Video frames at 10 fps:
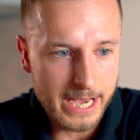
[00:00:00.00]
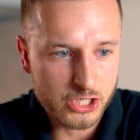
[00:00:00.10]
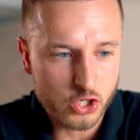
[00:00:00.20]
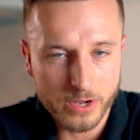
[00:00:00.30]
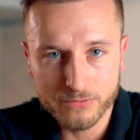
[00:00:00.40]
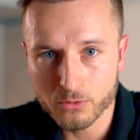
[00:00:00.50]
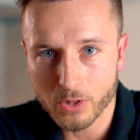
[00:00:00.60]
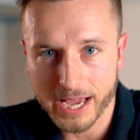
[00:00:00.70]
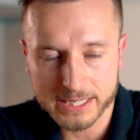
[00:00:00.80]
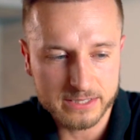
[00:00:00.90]
So if you
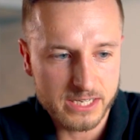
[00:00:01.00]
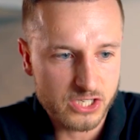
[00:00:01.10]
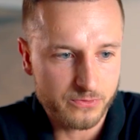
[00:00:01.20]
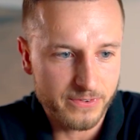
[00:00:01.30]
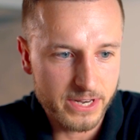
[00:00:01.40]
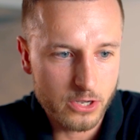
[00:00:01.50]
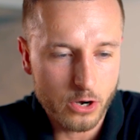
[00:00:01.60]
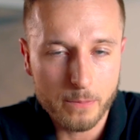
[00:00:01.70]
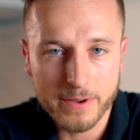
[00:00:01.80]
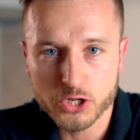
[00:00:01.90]
liked this
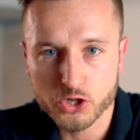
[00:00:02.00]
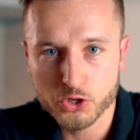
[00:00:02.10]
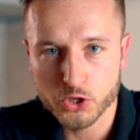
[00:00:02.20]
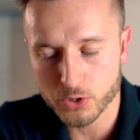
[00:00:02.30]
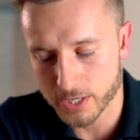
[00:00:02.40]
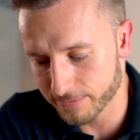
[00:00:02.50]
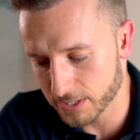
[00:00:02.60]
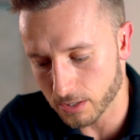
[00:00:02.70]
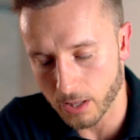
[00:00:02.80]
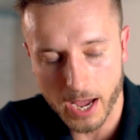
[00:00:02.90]
video, make sure you give
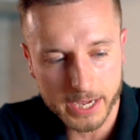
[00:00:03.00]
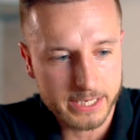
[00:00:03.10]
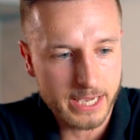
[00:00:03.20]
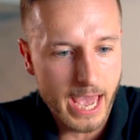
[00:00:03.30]
it a like,